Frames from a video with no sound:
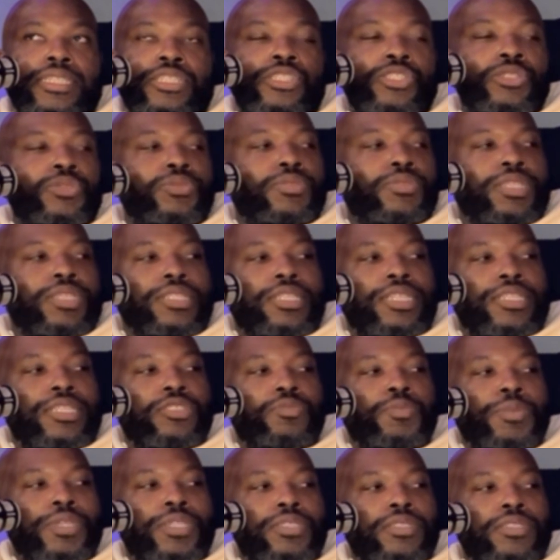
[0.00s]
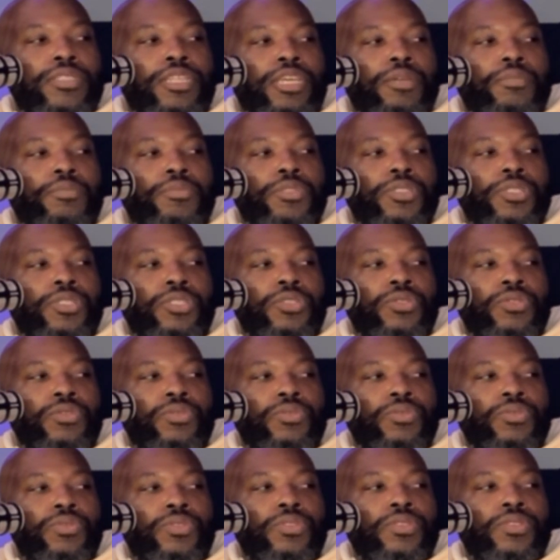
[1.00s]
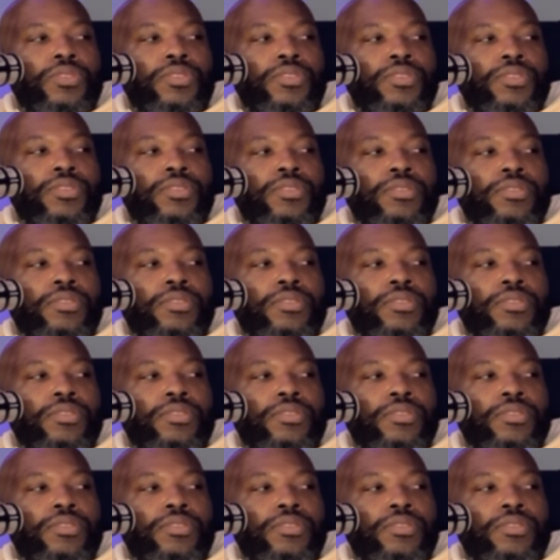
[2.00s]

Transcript: Do you think that's messed up to use?